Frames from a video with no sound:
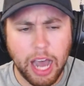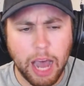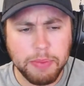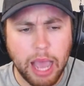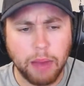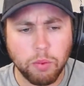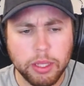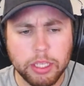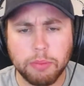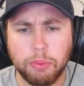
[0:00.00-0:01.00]
I'm not
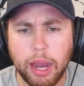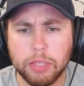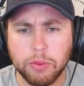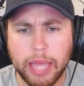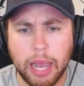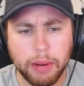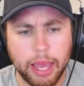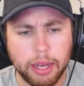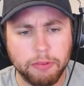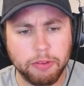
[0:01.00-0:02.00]
really surprised with how it
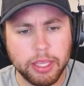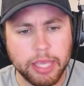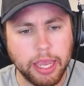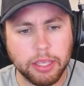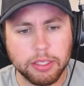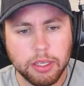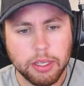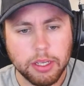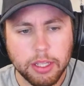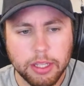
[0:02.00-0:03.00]
ended for the Yankees.
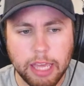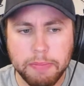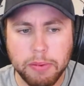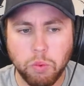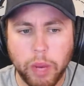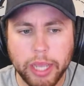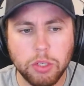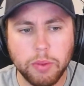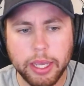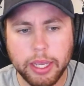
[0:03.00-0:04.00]
They've been way
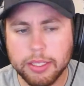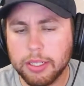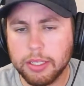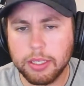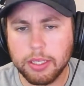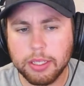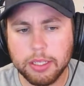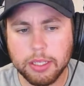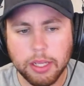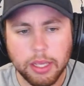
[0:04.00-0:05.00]
too inconsistent this
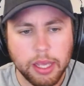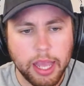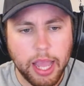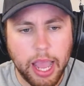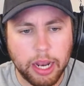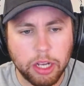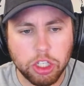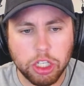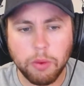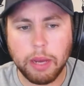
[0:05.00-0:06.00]
season, and it
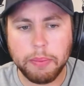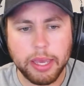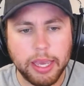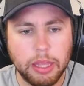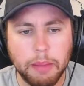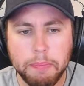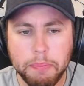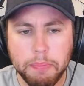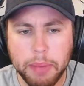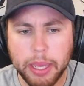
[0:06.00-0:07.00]
showed up in the
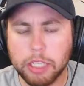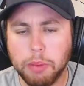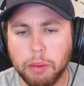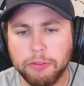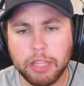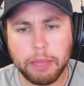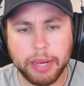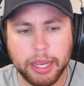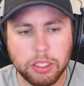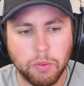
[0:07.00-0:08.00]
biggest moment for them
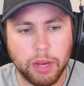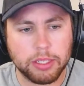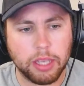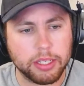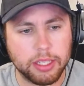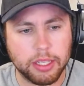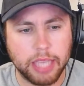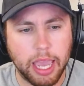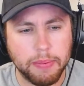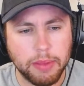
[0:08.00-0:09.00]
against the Red Sox in this
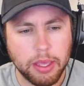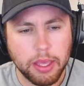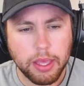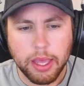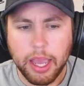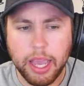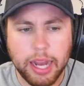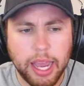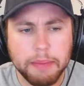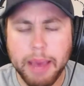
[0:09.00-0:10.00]
game. And
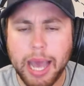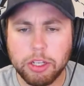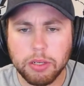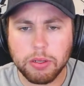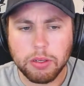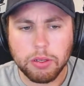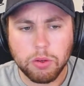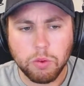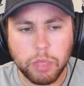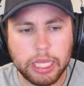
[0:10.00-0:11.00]
I imagine
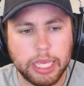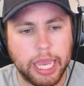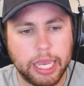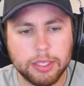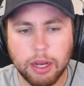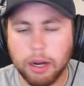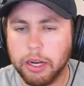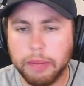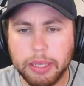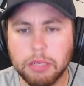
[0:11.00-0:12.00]
with the Yankees, there are
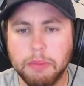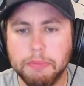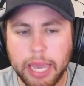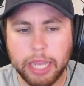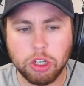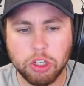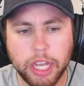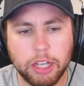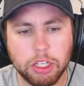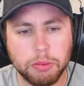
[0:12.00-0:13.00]
going to be some major
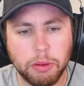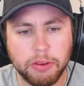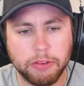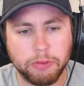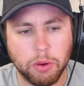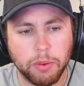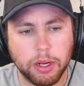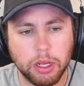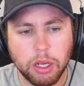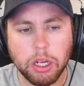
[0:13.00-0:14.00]
changes moving
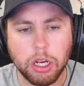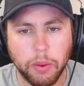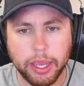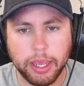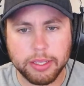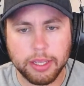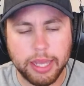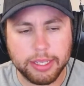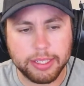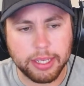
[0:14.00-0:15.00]
forward going into
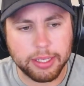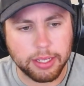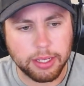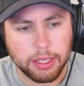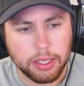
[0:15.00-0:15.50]
next season.